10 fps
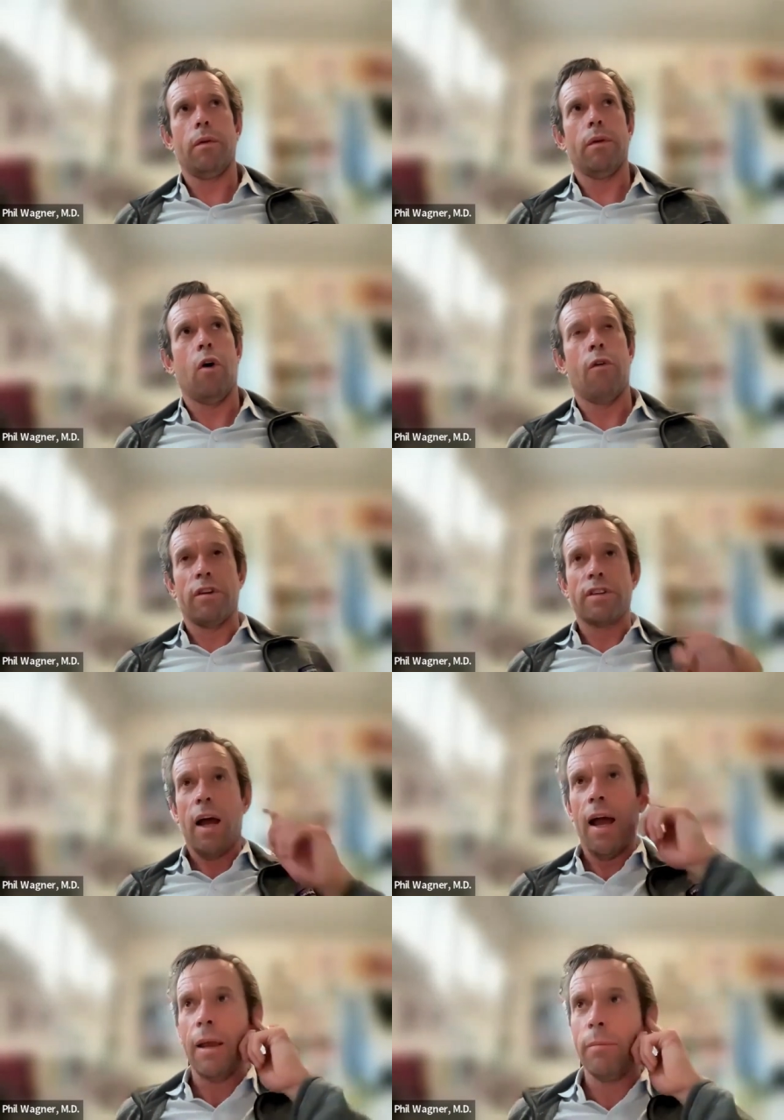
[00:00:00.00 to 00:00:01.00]
over
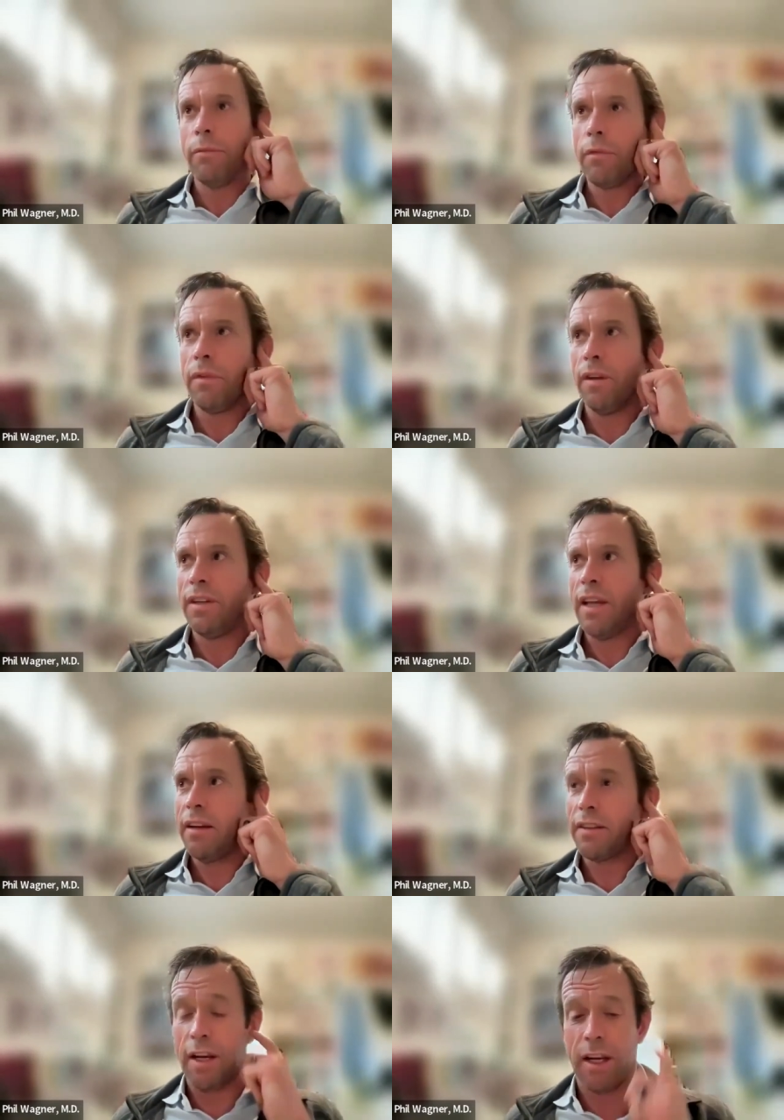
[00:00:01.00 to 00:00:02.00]
time the data
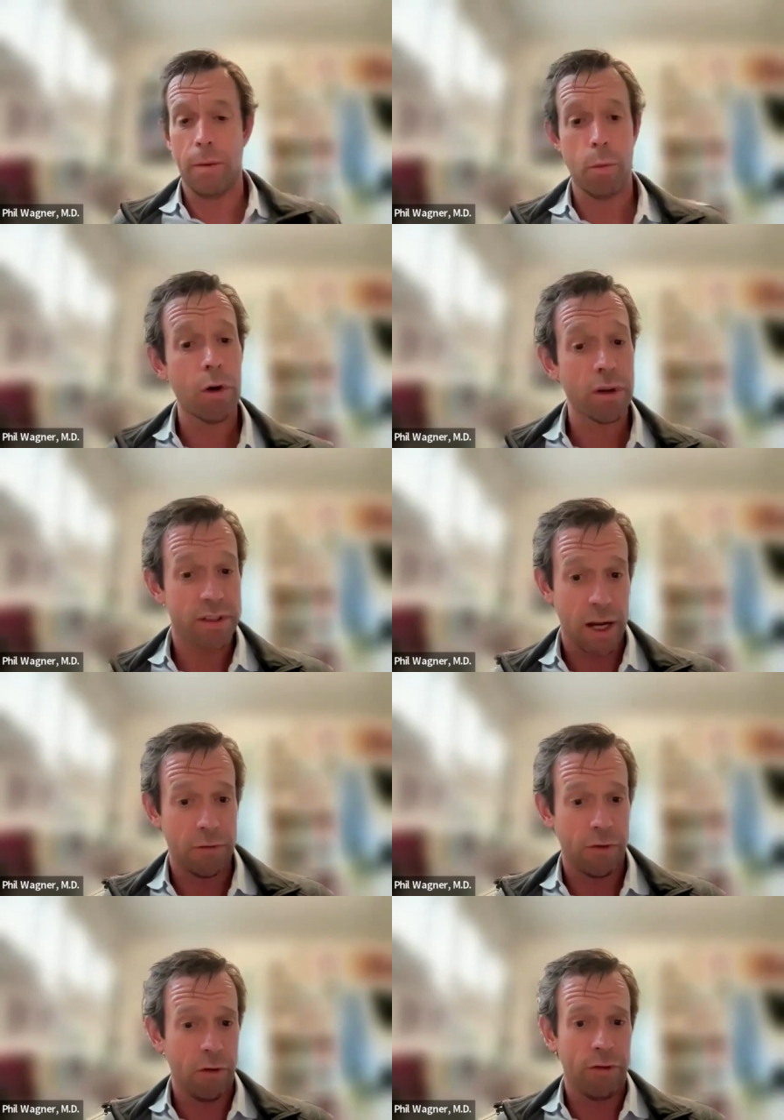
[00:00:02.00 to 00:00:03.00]
is going to get more
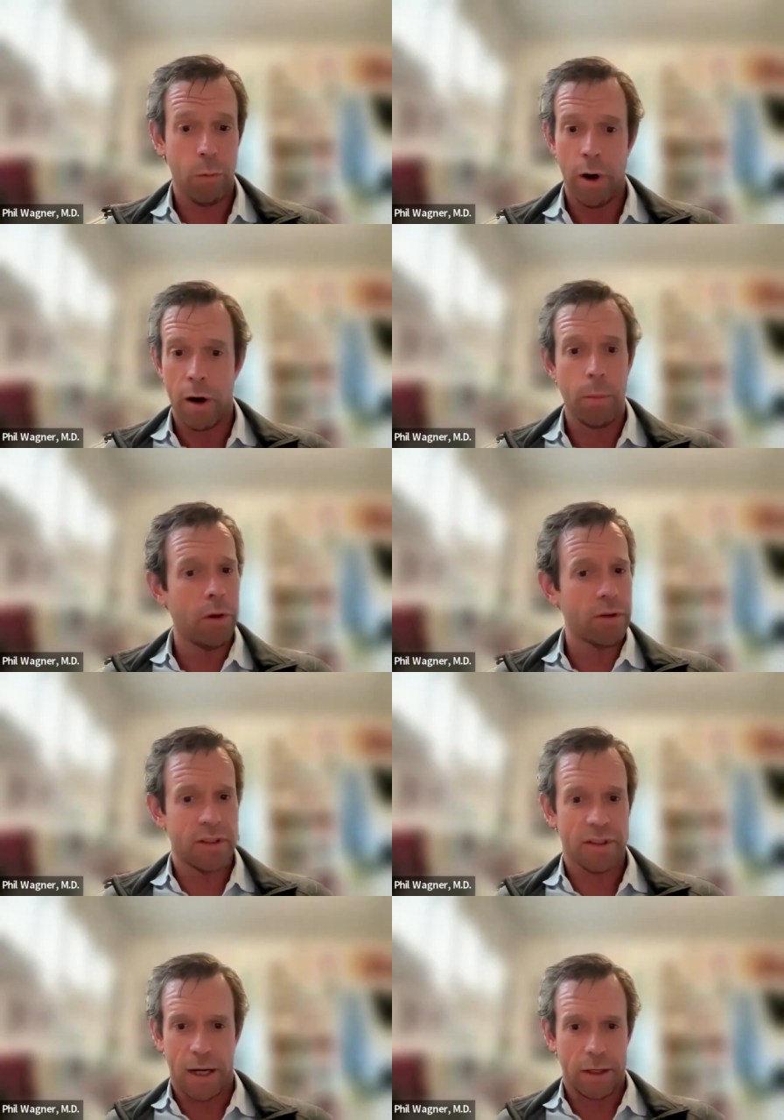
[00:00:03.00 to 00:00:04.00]
insightful from wearables
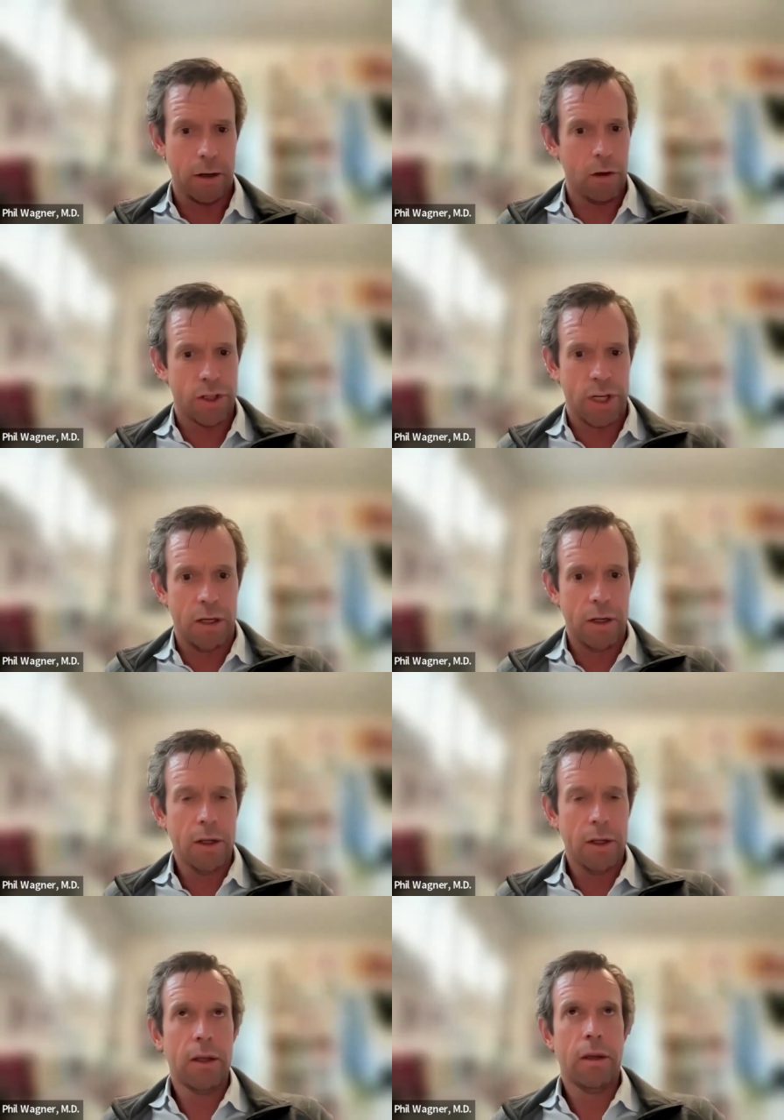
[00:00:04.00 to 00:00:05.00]
and technology
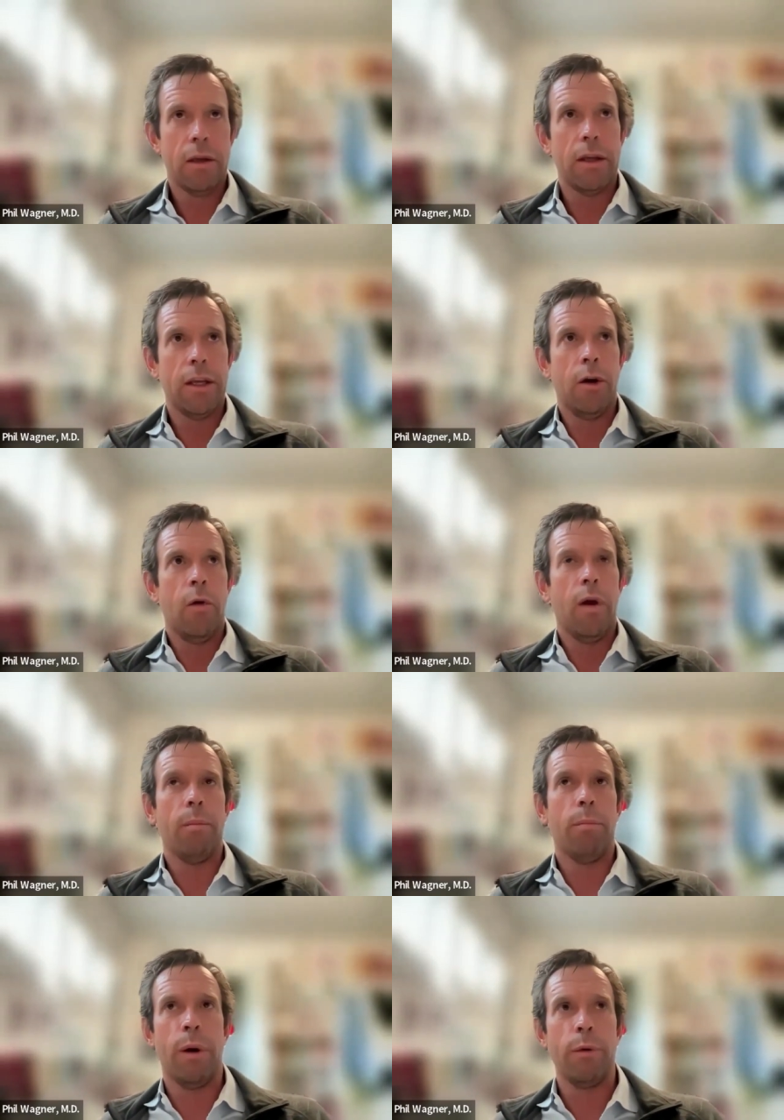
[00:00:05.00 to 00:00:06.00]
you know
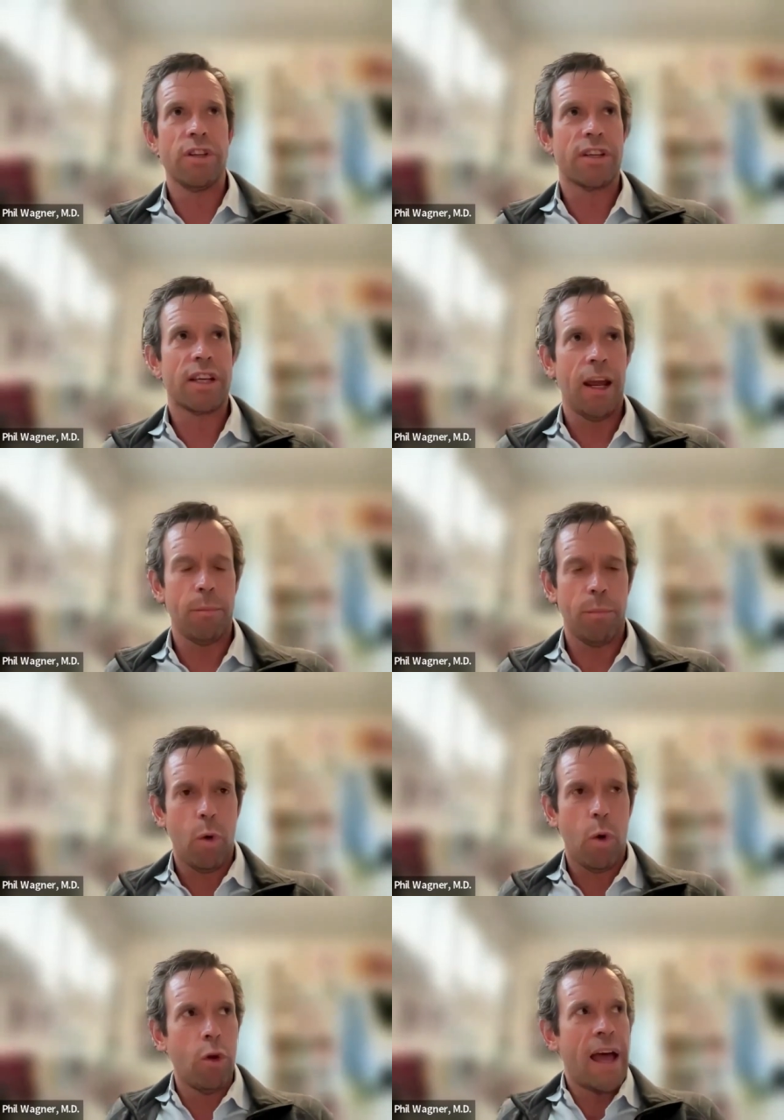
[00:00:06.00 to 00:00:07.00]
but we just can't
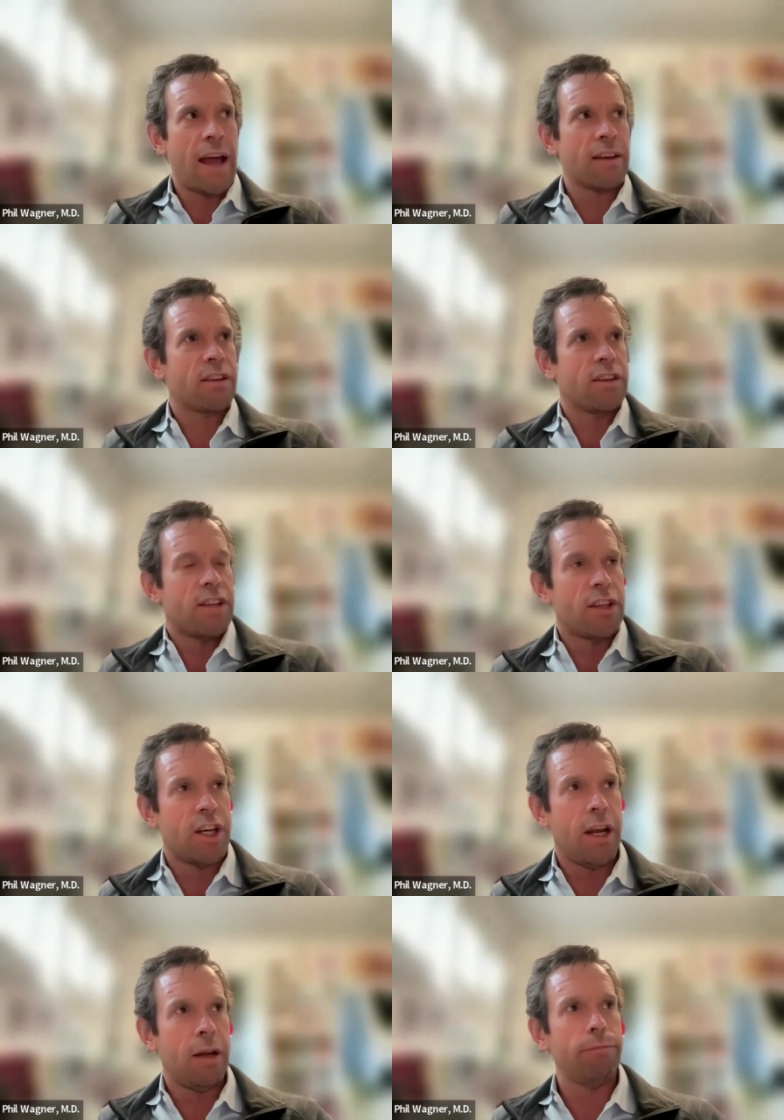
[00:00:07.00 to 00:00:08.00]
hold that to such
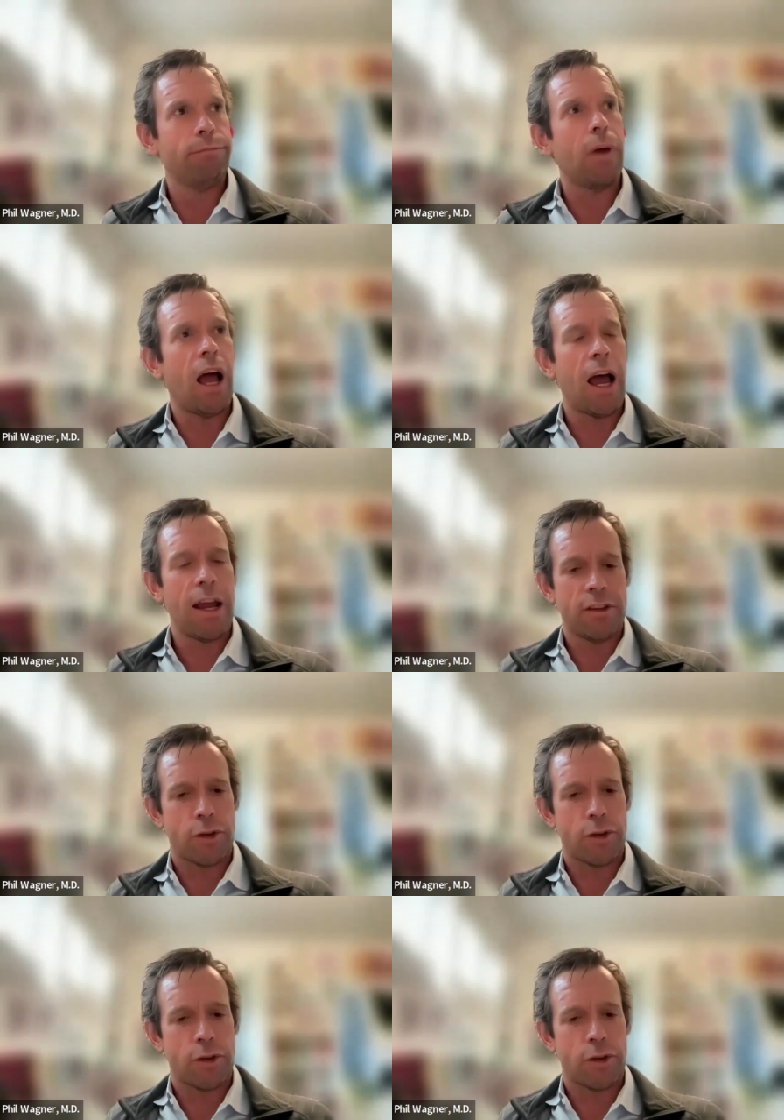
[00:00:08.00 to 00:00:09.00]
a high
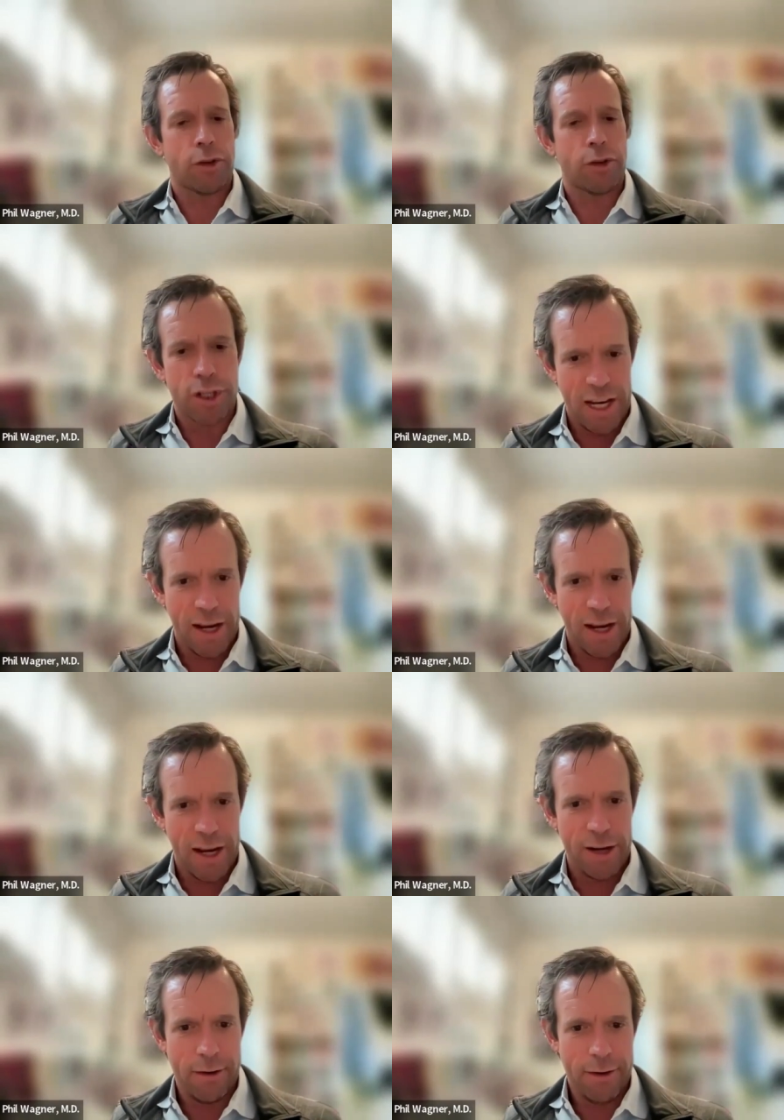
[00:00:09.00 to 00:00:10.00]
stringent
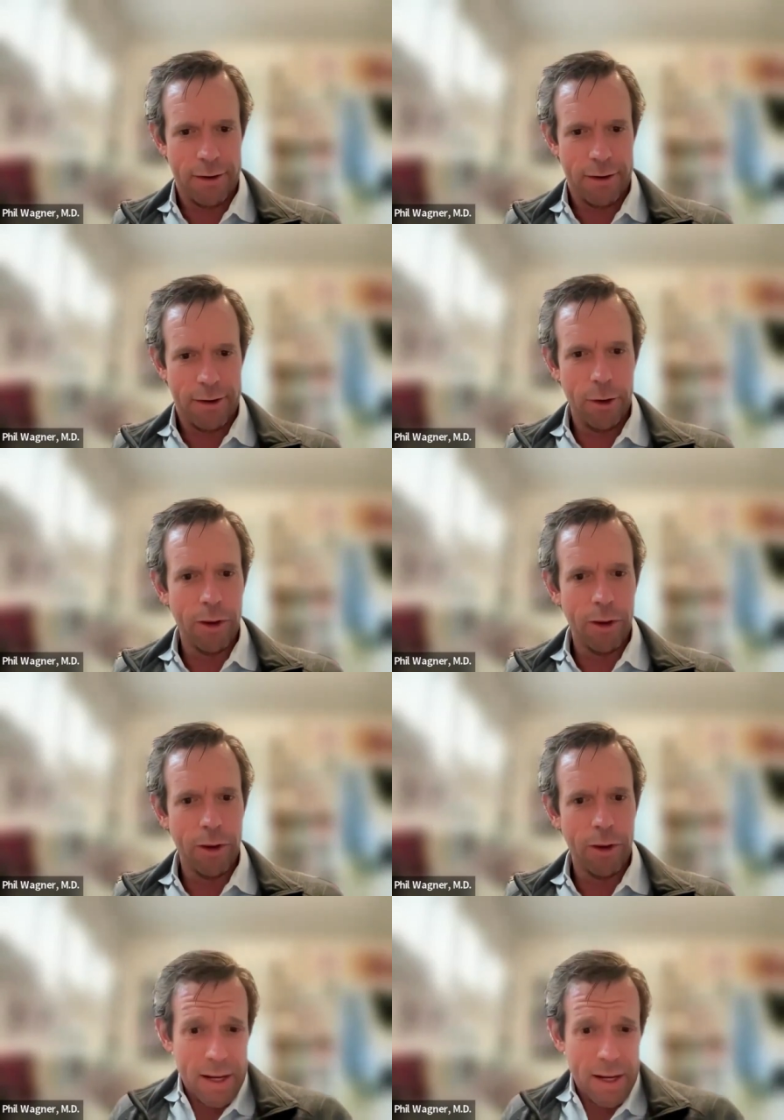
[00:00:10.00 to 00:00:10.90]
standard you know right. like